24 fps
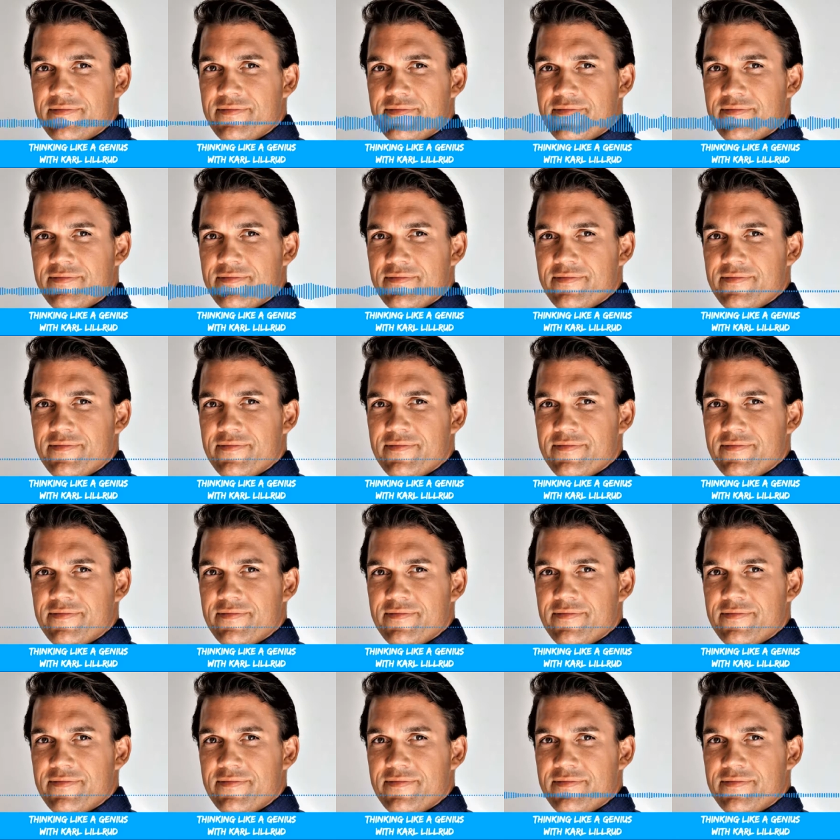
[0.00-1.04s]
key
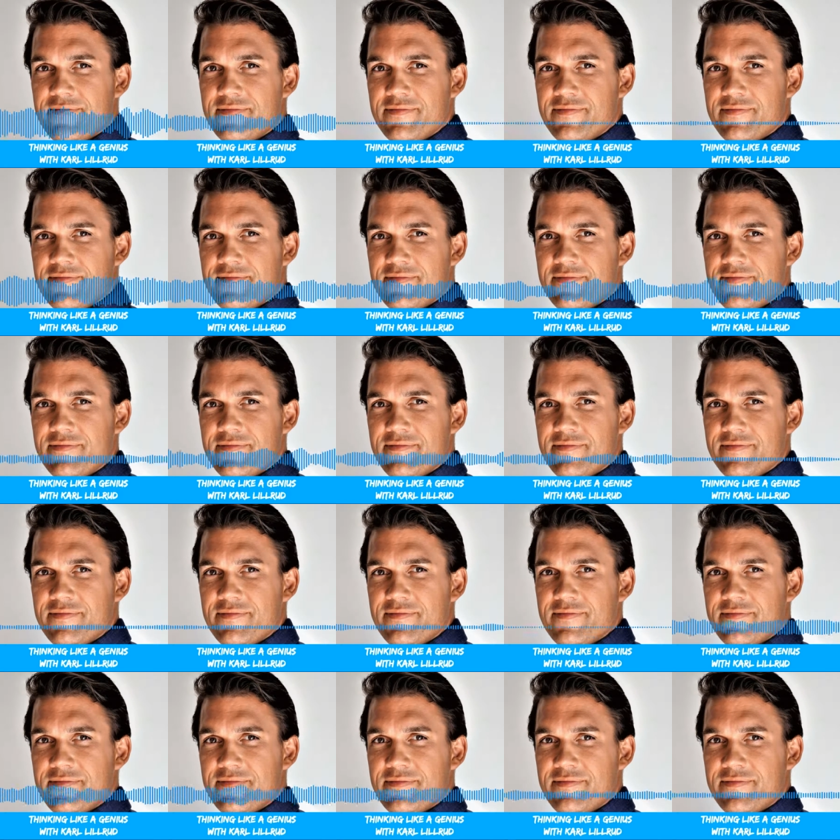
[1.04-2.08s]

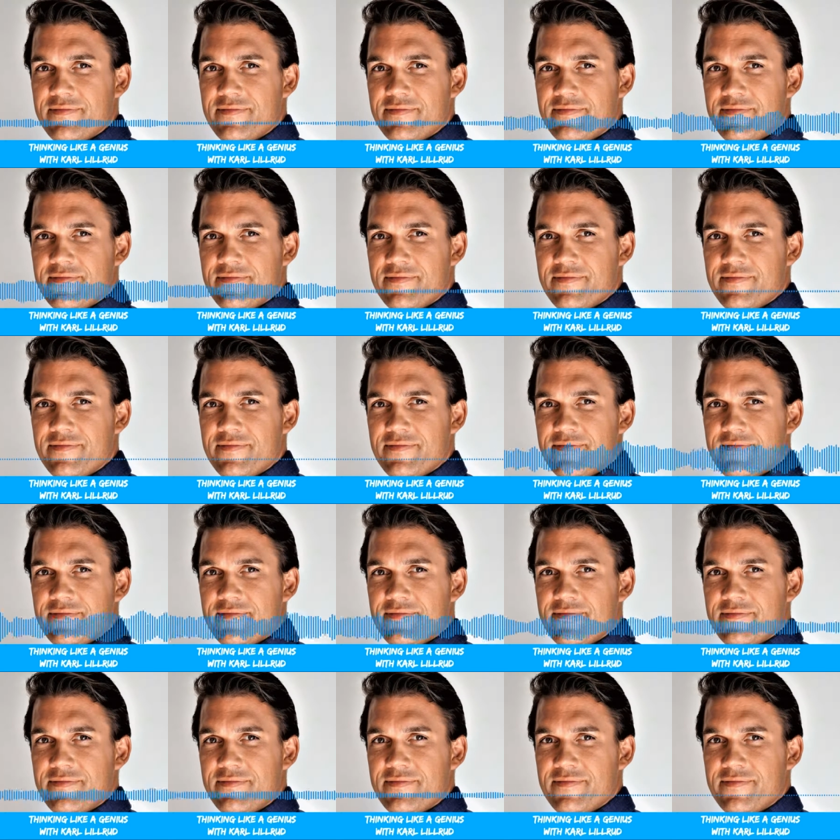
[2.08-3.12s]
components is that
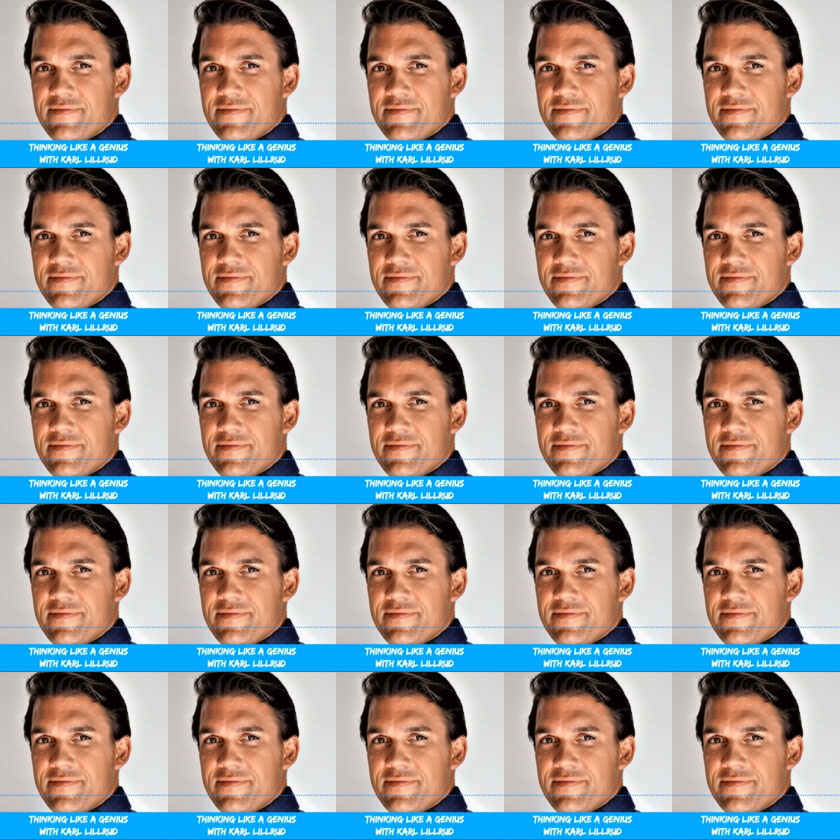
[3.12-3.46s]
I,